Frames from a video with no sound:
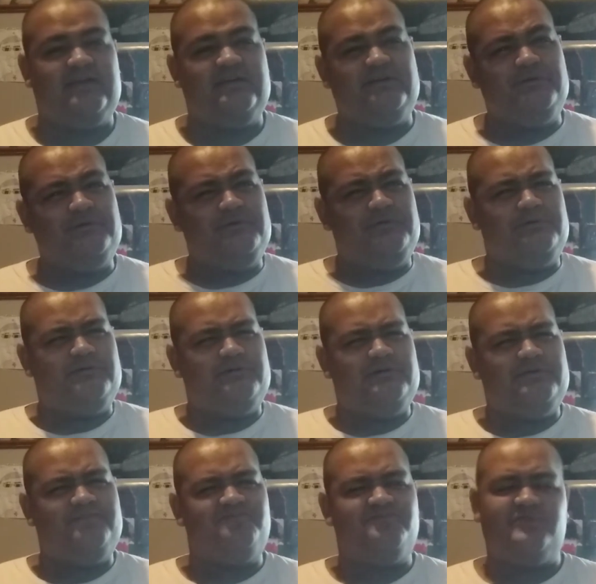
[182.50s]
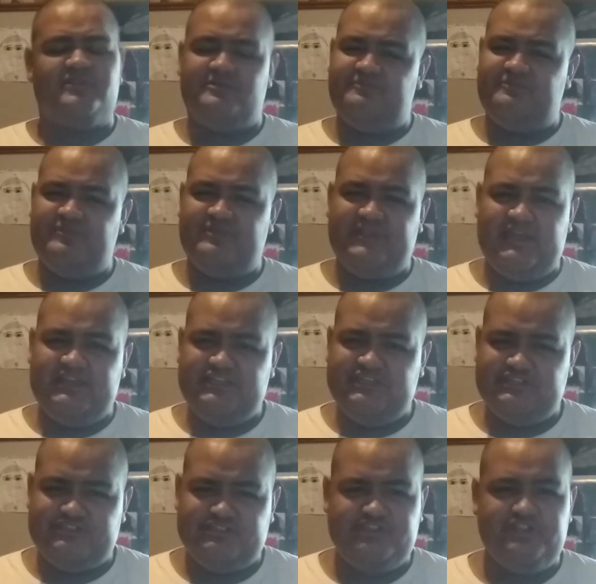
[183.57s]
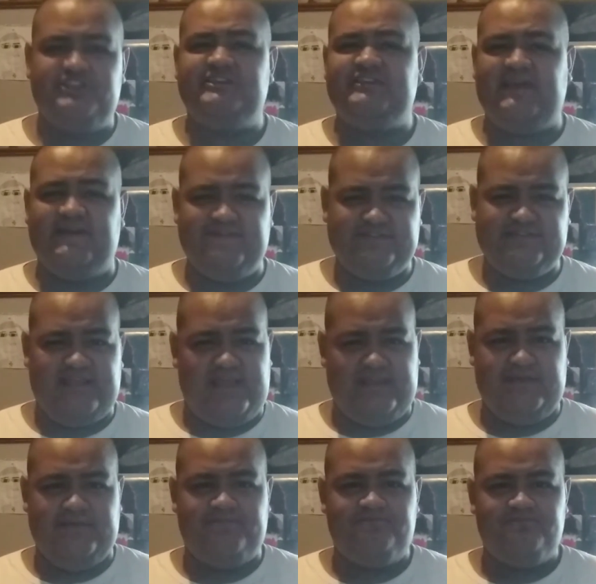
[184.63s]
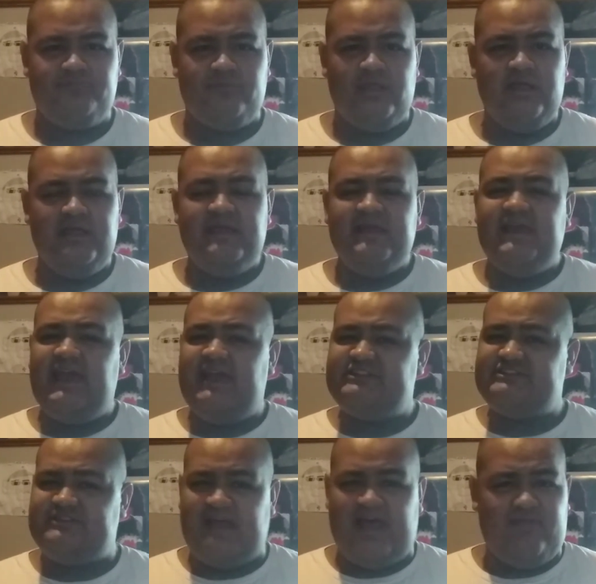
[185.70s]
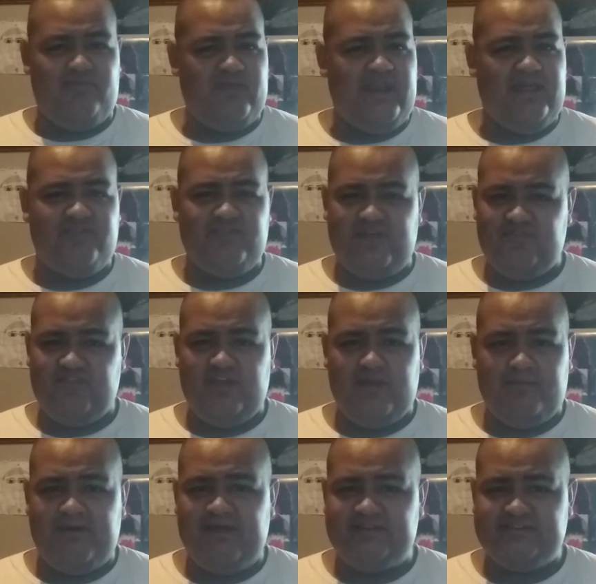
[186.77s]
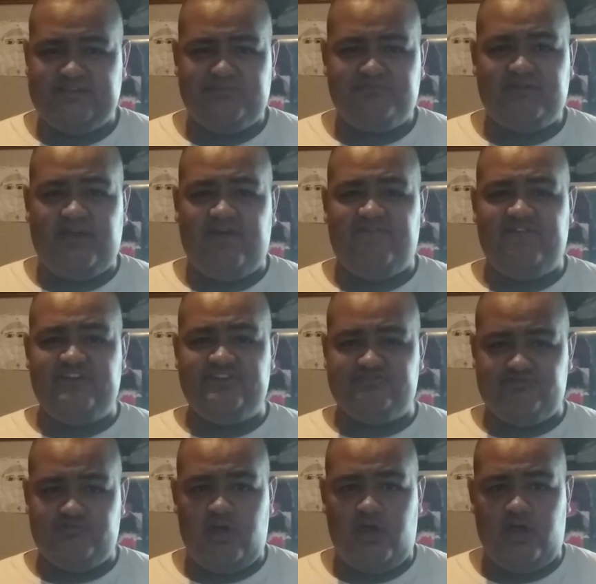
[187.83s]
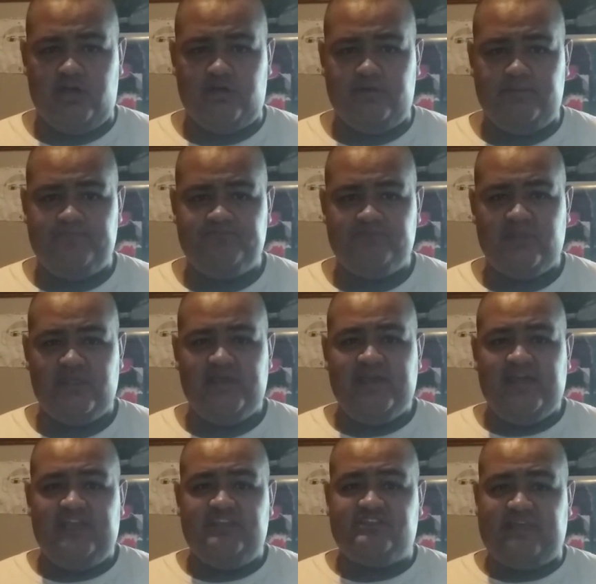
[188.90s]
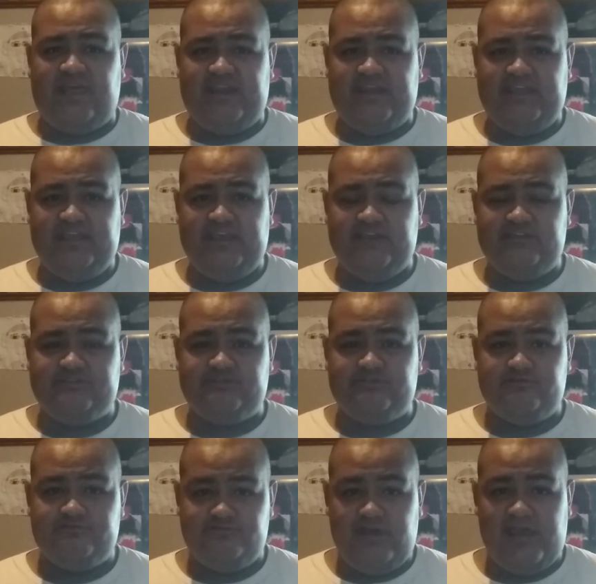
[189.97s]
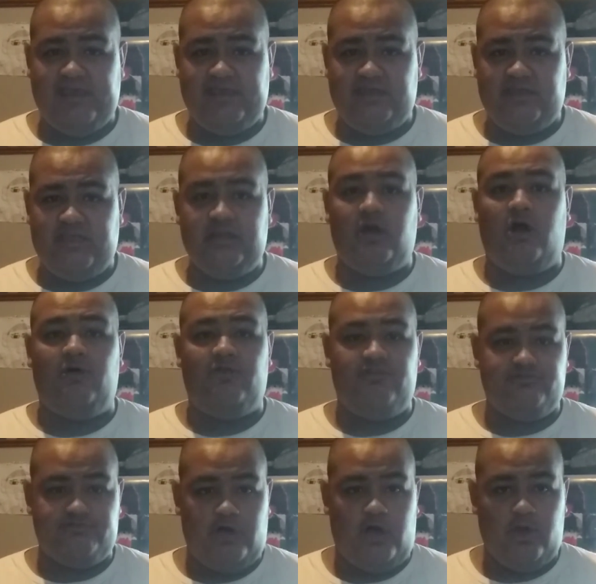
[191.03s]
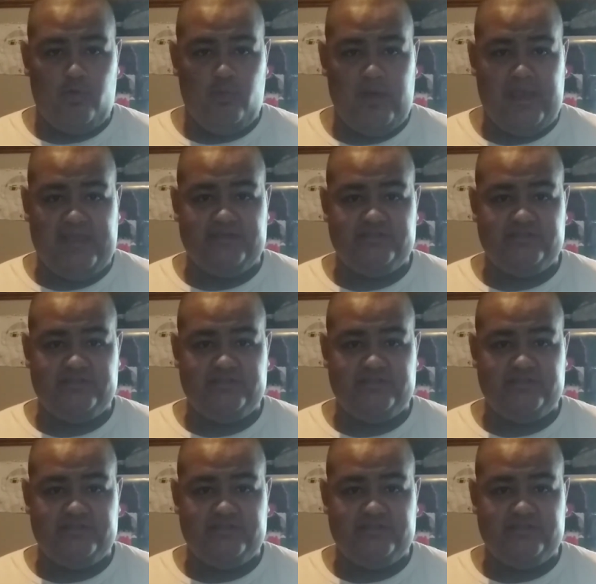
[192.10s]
oh, then you shouldn't have said it. It's not that I think the Apostate Prophet is wrong. It's that he is right in all the wrong ways.